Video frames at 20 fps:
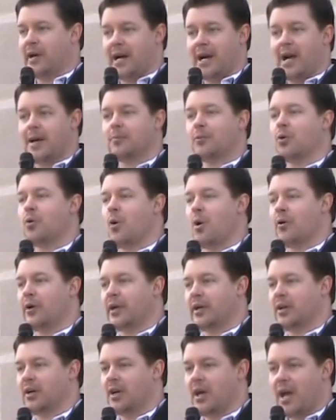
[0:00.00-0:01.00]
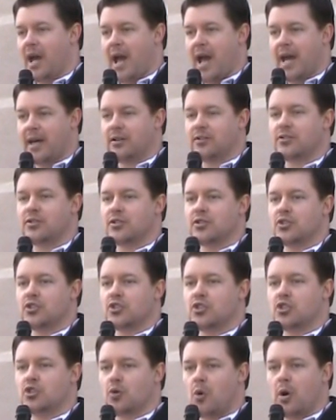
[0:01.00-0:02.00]
and I'm quoting, and
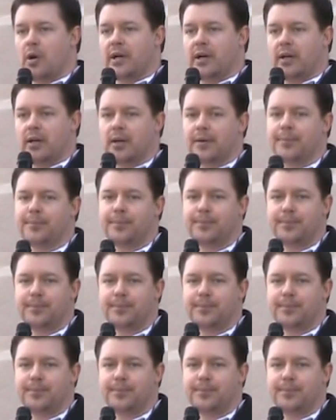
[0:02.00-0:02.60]
destroyed him.